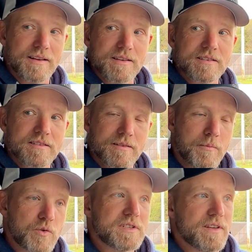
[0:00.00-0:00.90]
That's the
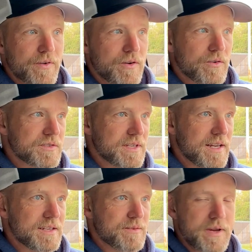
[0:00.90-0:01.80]
most difficult
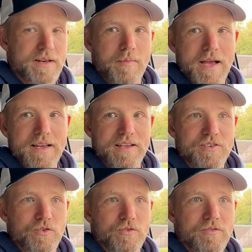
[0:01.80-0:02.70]
side to me to back
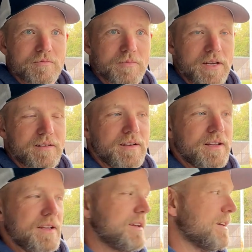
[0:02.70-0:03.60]
into, but
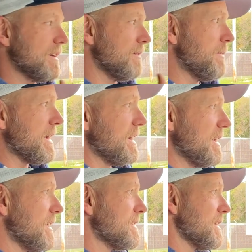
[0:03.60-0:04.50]
backing
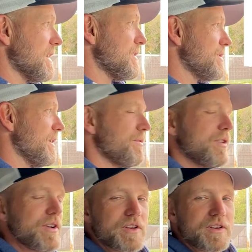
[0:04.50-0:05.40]
into this side because you have
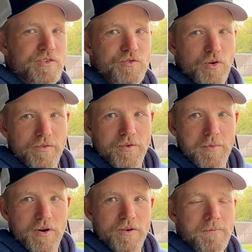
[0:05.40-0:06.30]
very good control of your
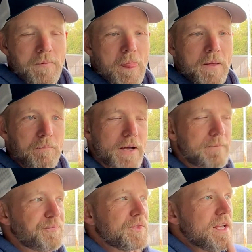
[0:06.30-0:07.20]
mirror. But
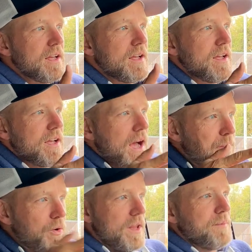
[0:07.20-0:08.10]
I
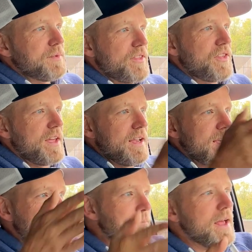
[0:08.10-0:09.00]
pull up to the thing
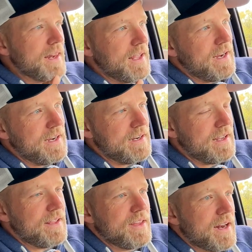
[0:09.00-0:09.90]
in my lane,
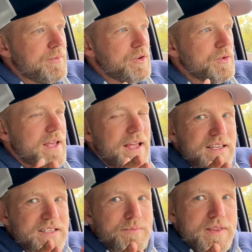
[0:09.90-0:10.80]
and then I'll do the
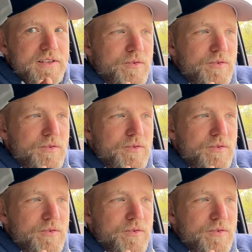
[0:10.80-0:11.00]
S method.